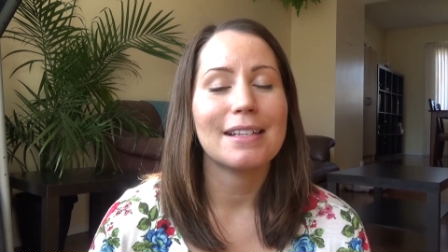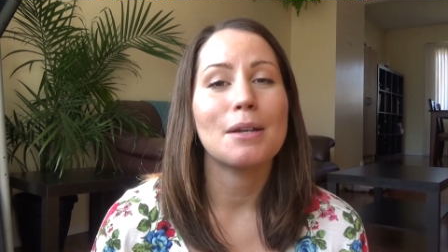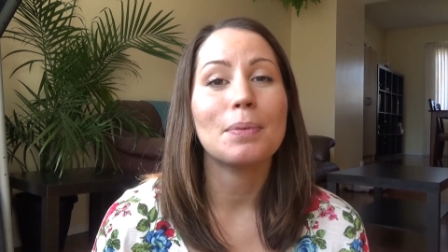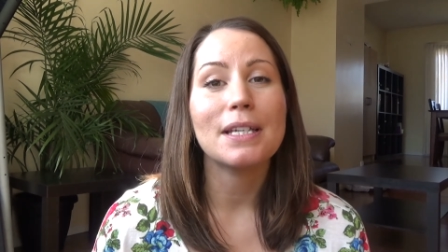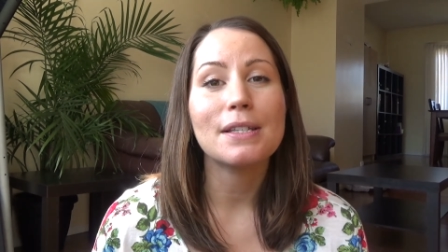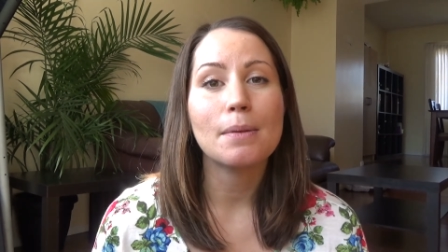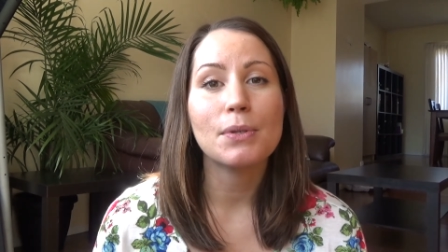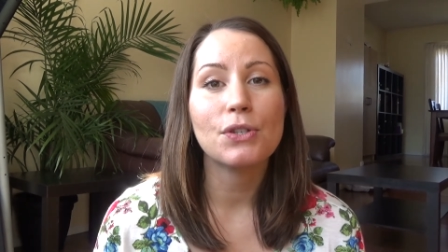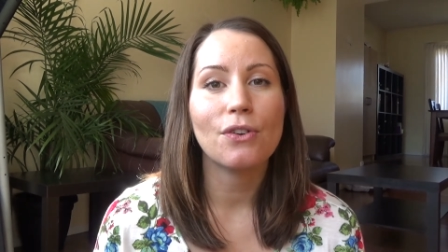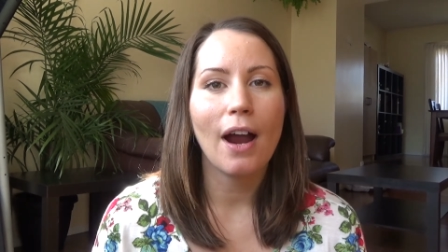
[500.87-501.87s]
and please
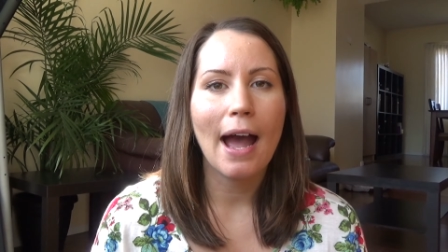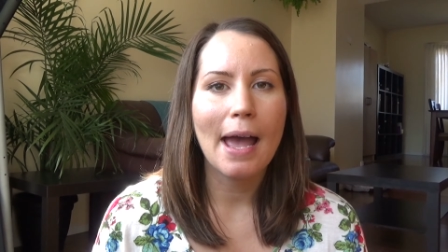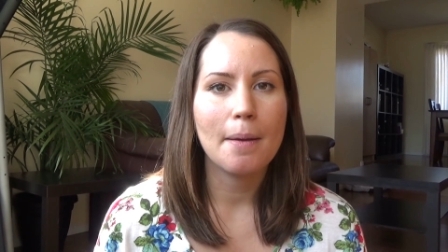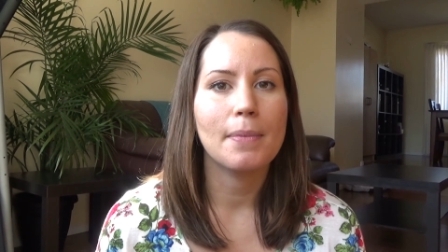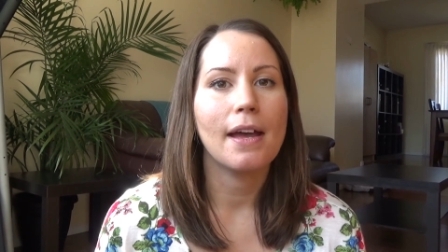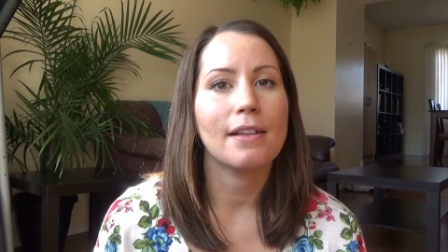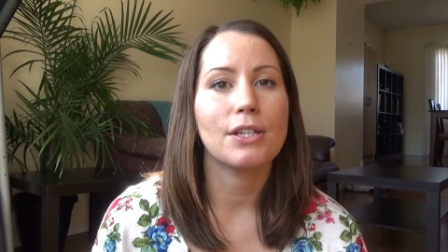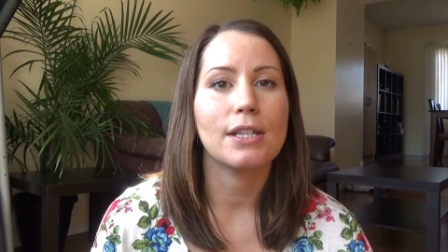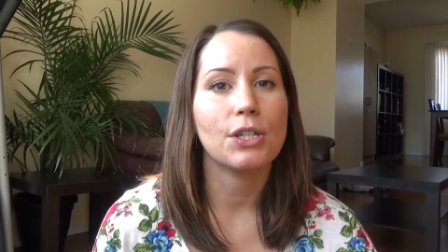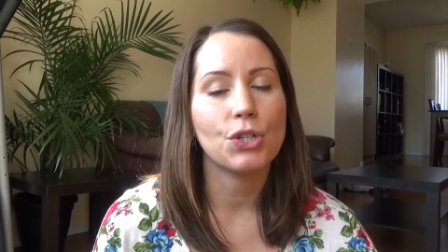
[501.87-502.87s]
subscribe
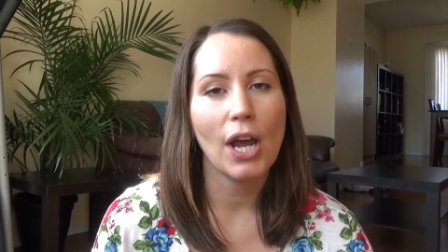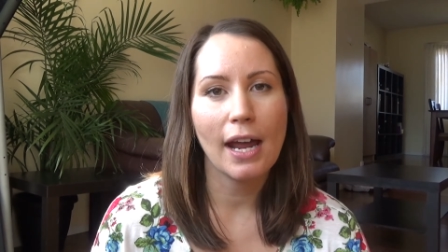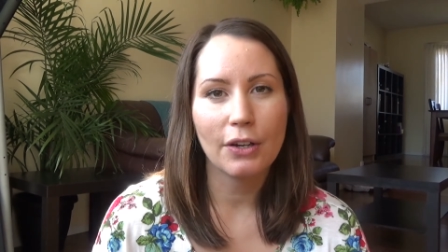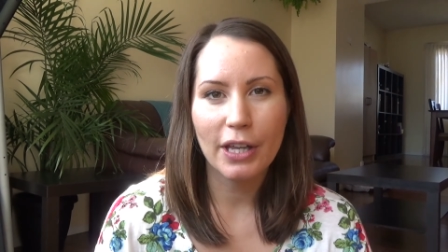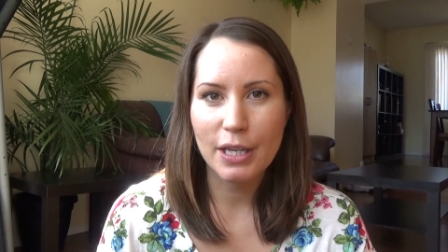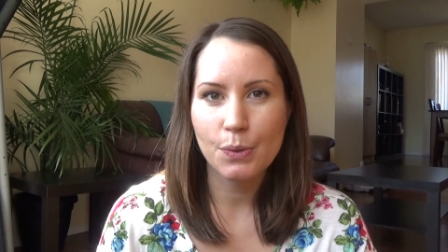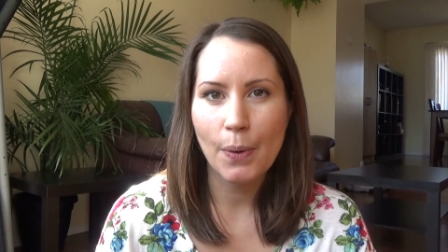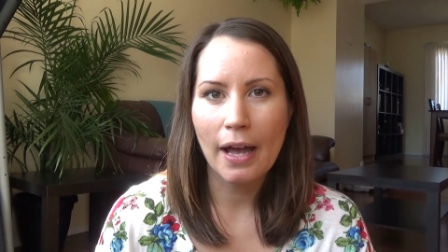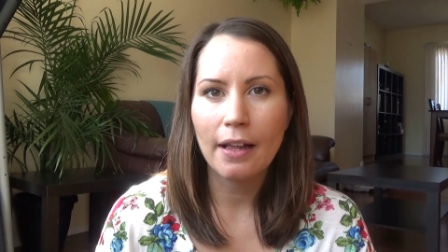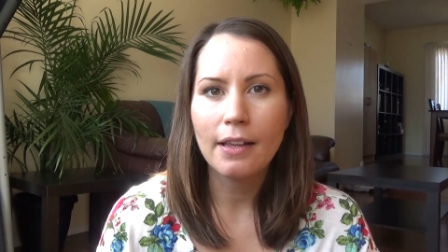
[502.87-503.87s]
to this channel as
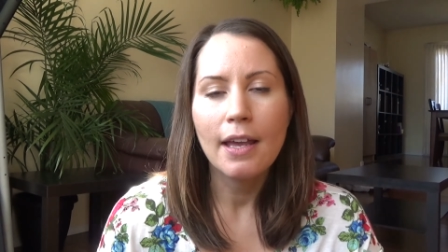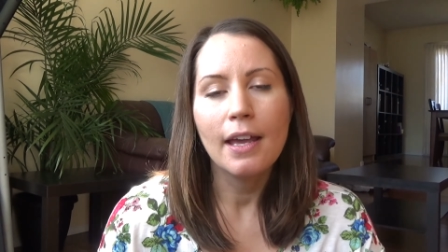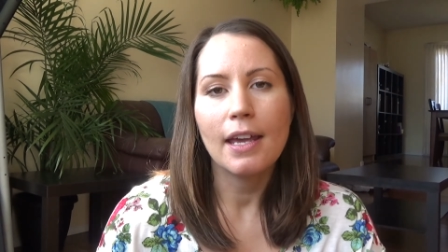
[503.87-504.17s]
well